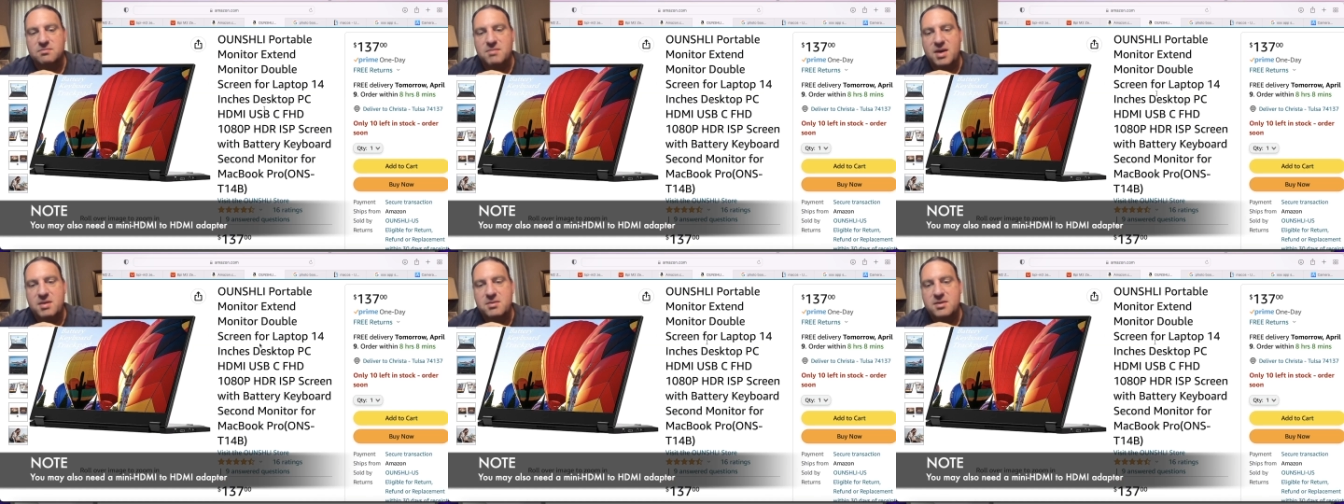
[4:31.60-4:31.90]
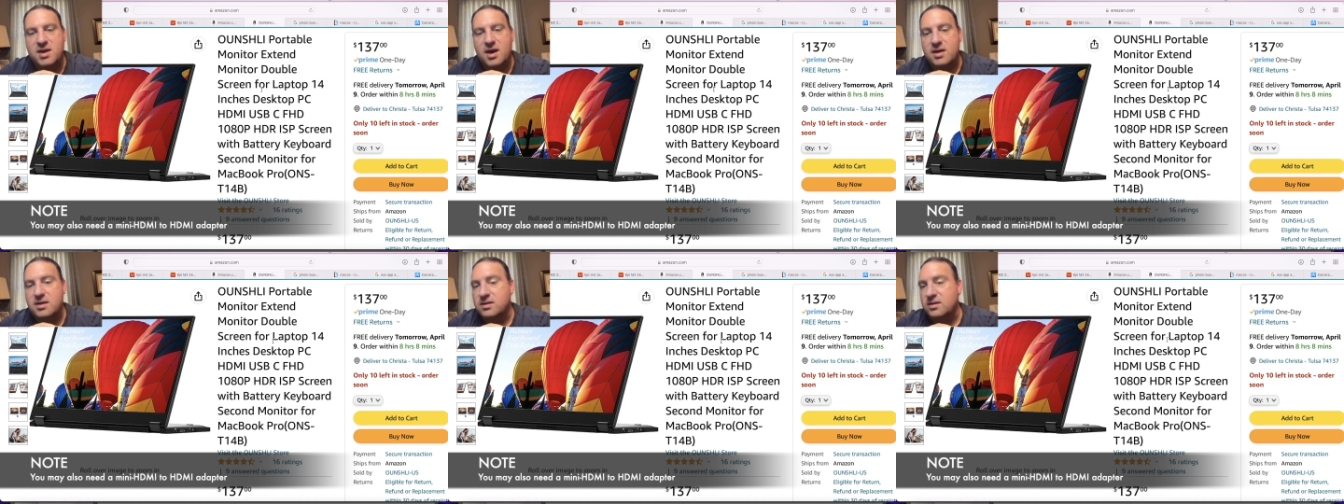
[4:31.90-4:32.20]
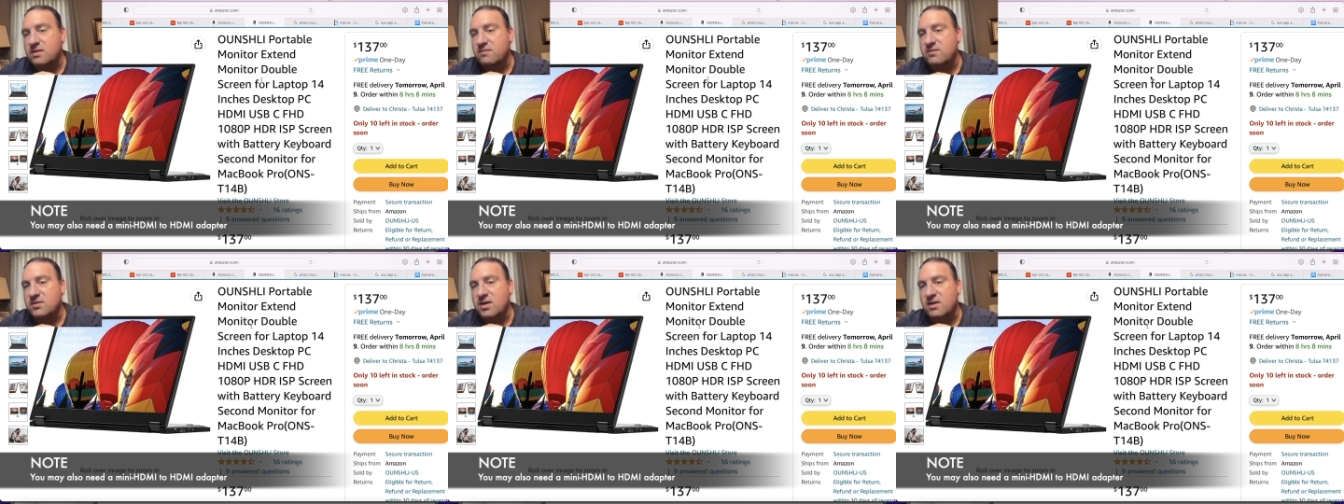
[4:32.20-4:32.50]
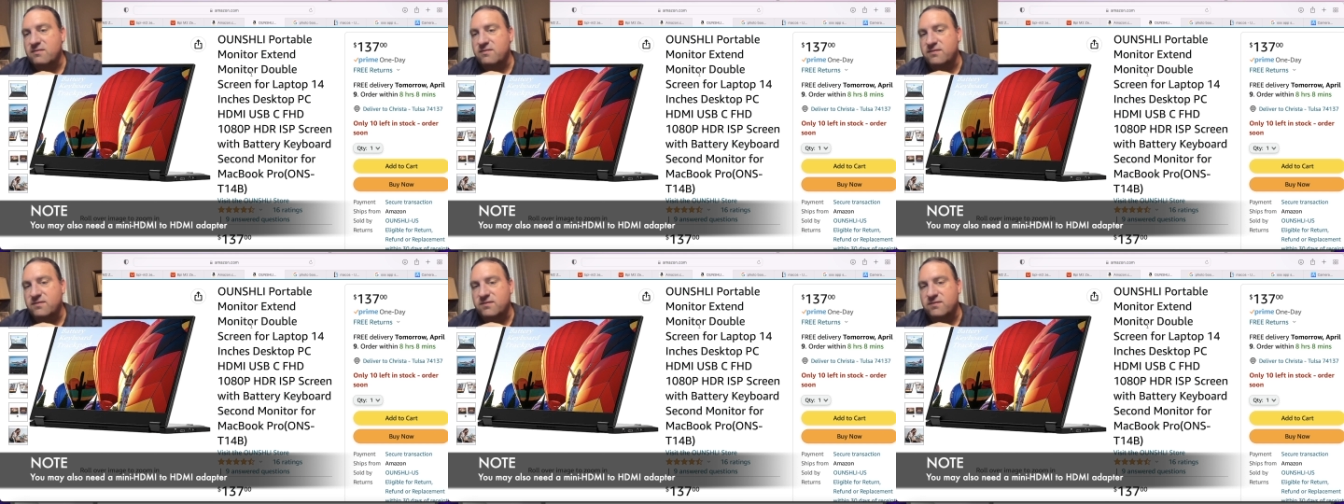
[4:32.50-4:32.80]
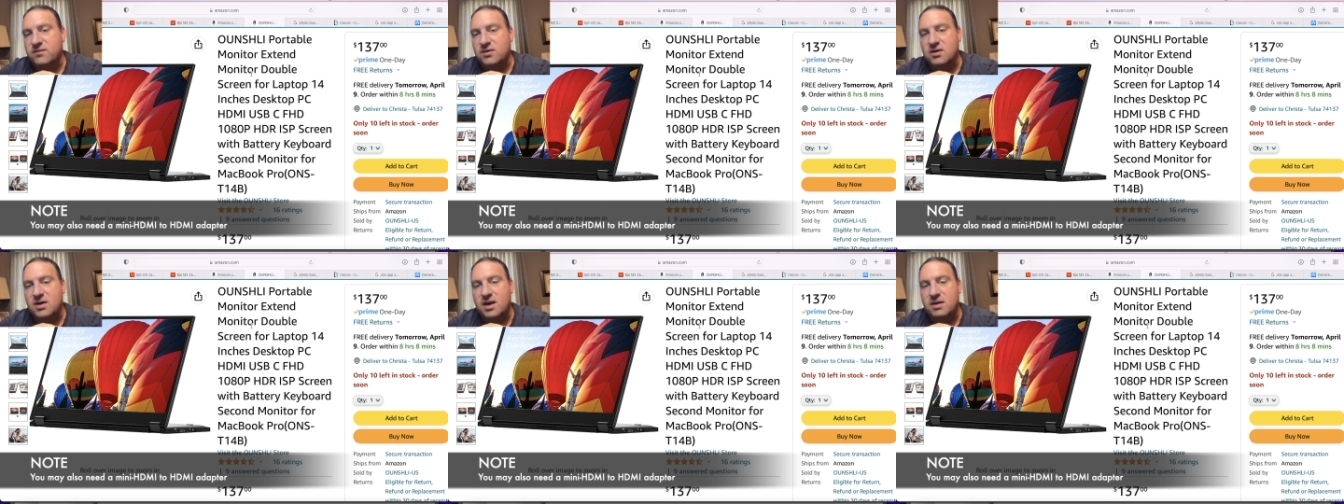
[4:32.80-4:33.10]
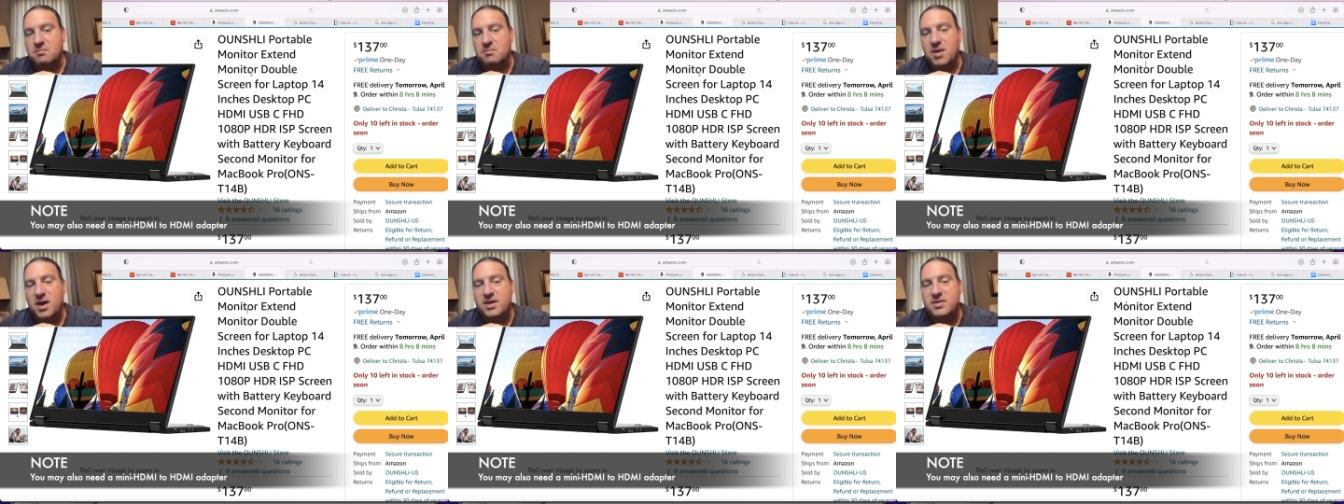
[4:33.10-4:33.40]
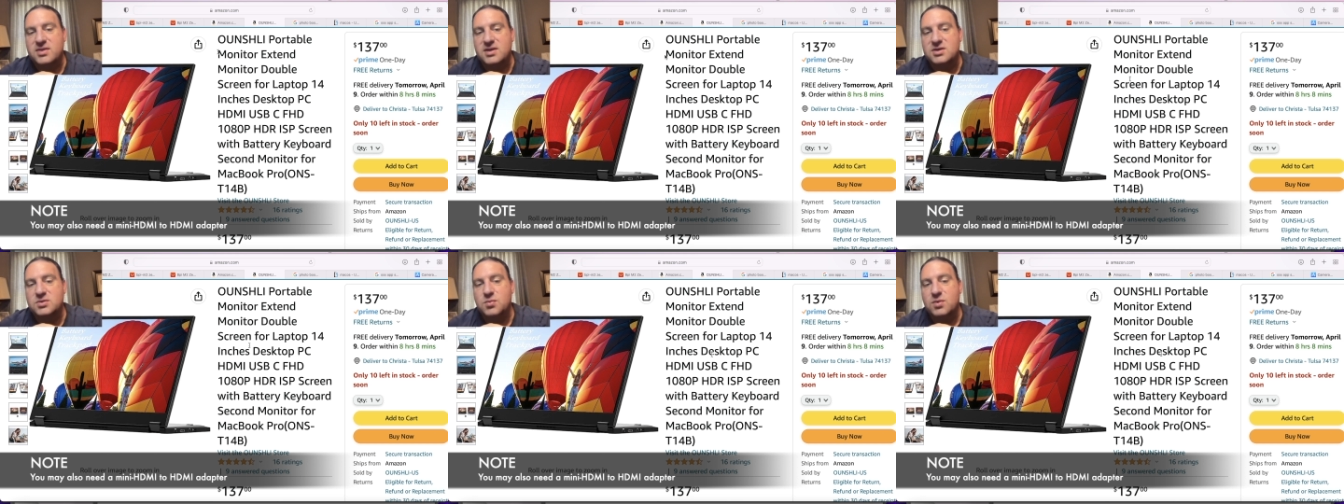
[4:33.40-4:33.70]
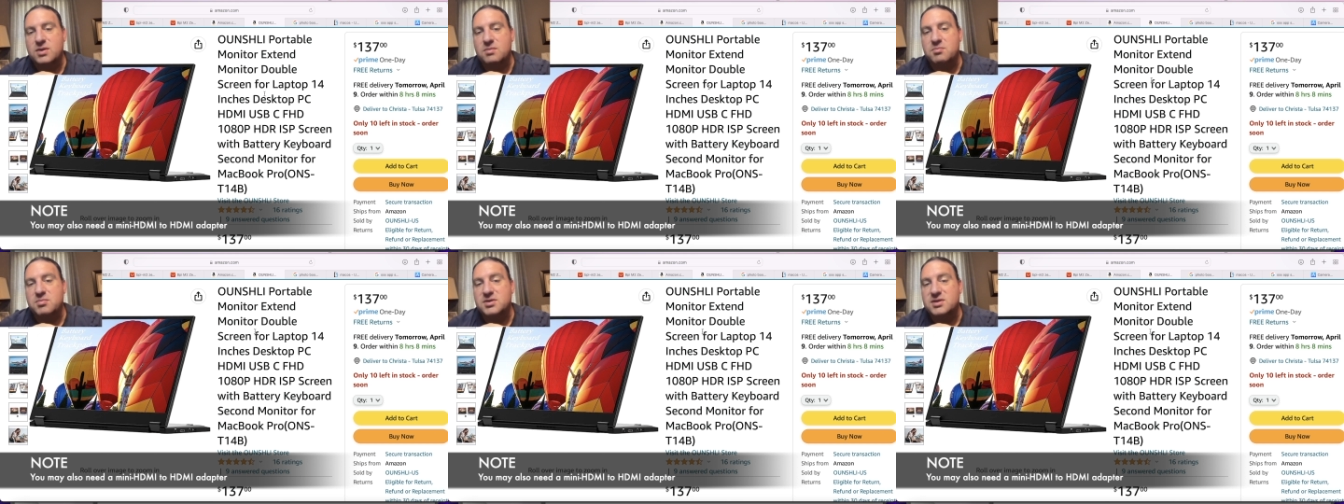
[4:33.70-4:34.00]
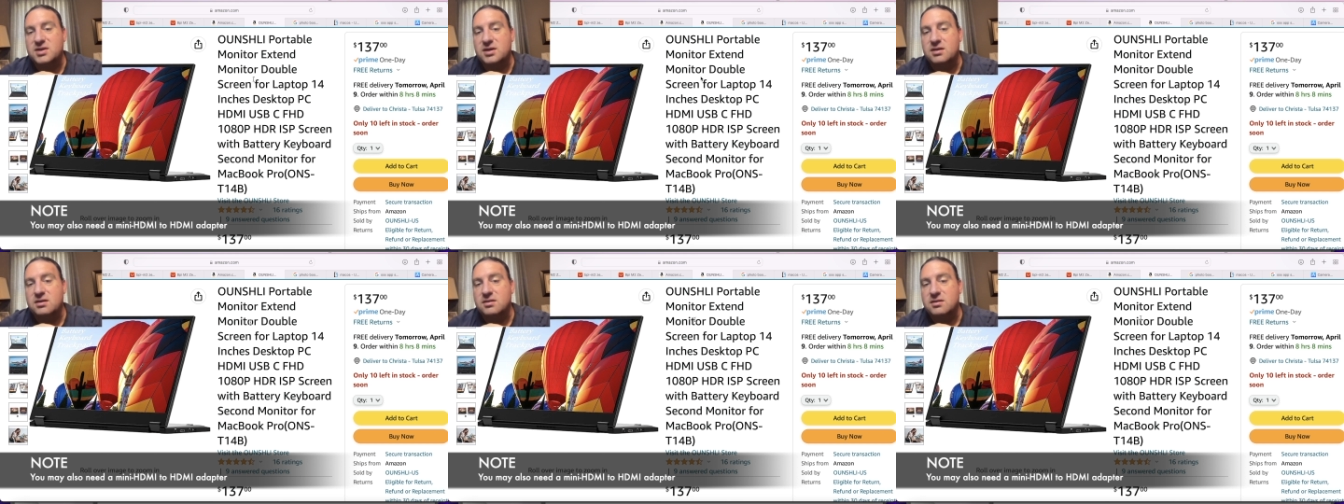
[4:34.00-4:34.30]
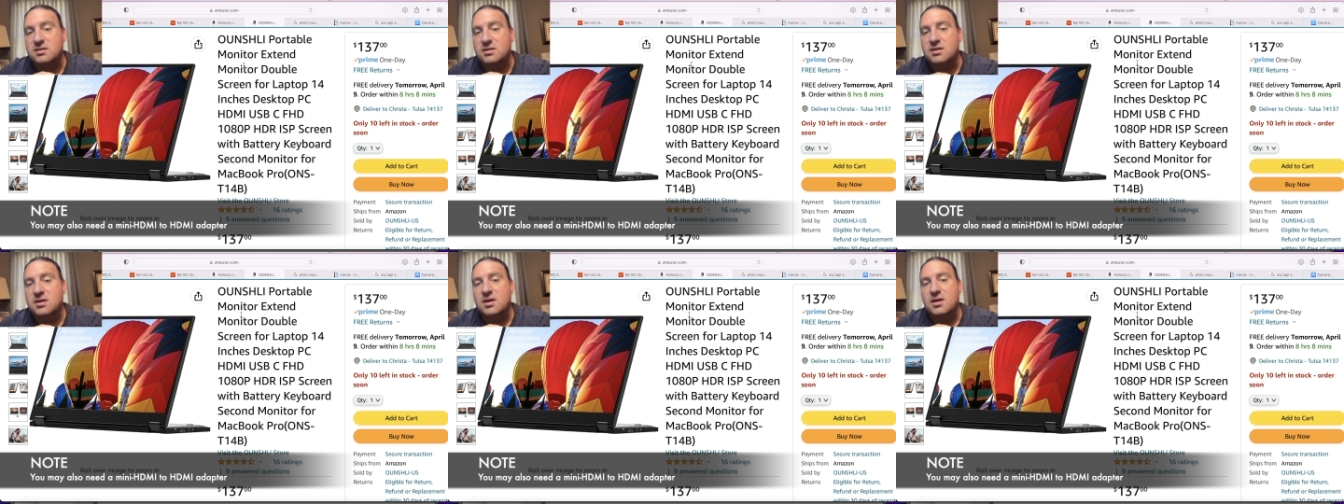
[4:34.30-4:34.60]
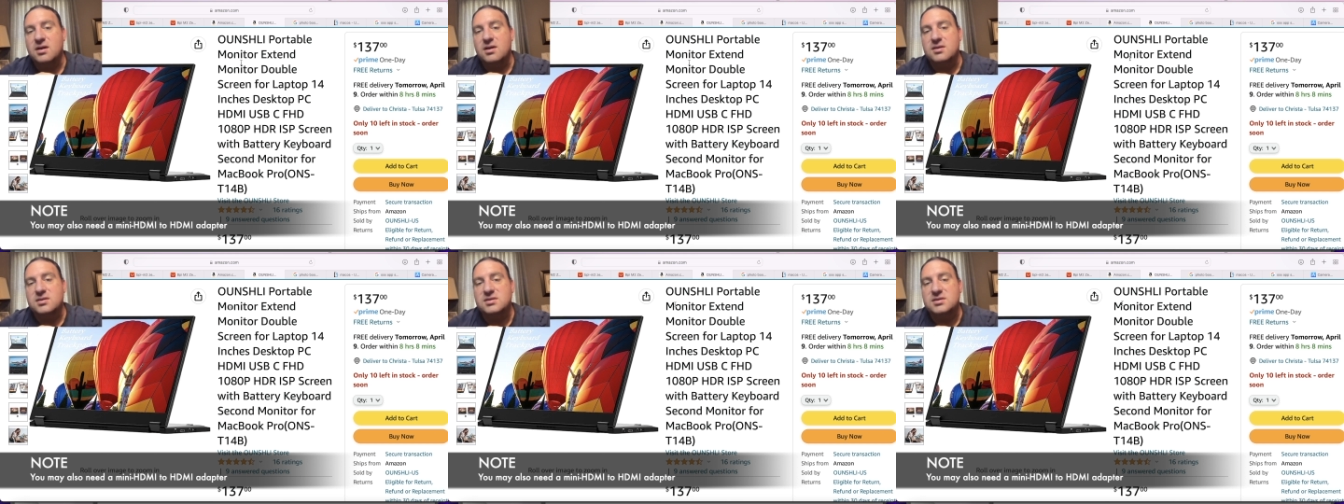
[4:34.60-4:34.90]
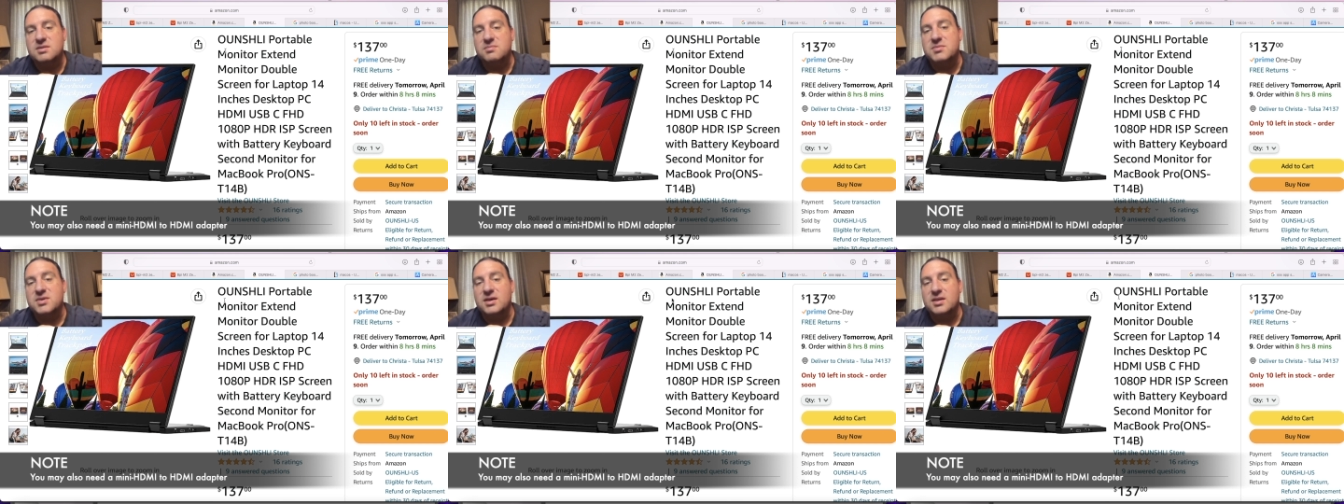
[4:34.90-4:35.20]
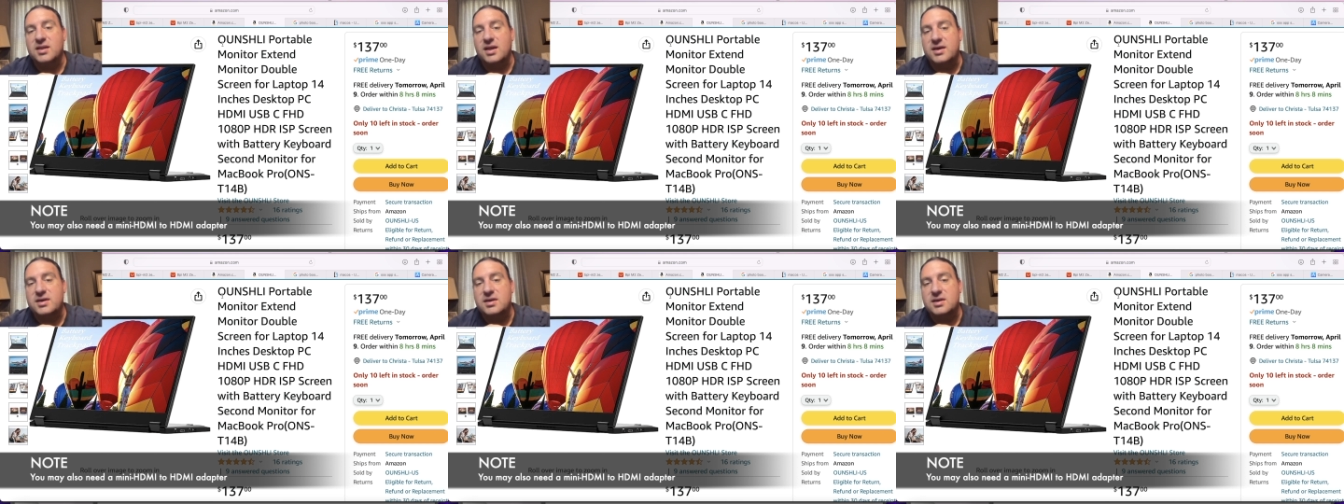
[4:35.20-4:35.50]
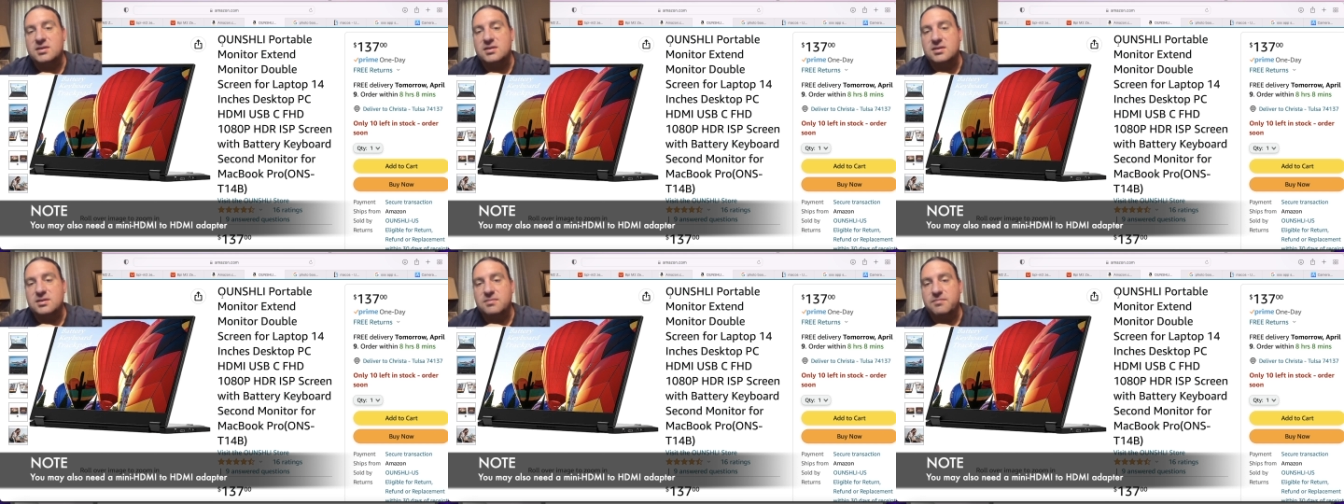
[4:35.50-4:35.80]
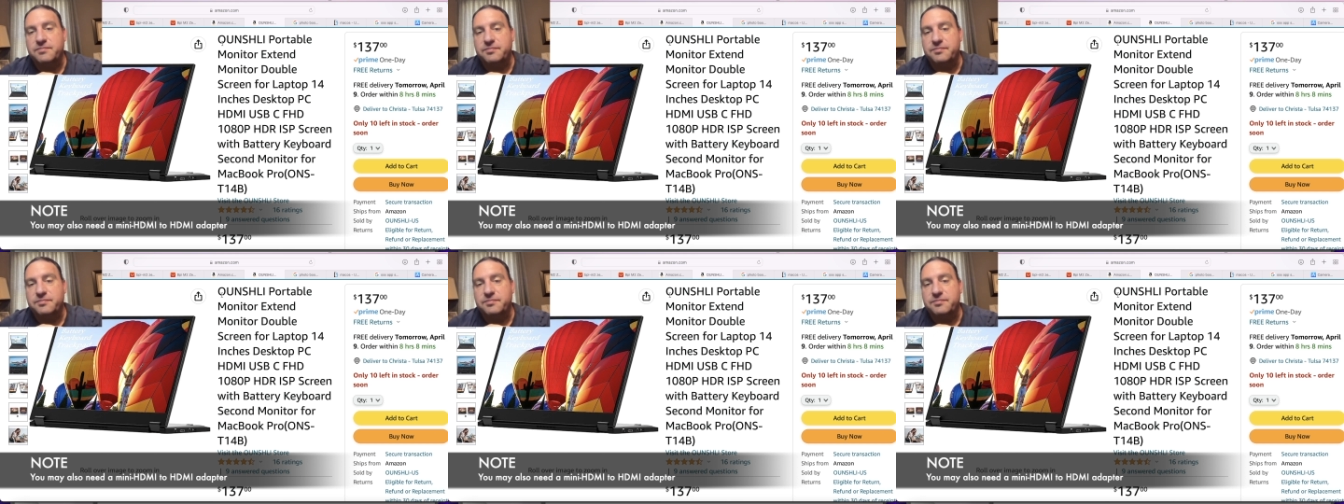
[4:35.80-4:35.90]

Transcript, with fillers: maybe not even if you're not buying this one in particular, something like it.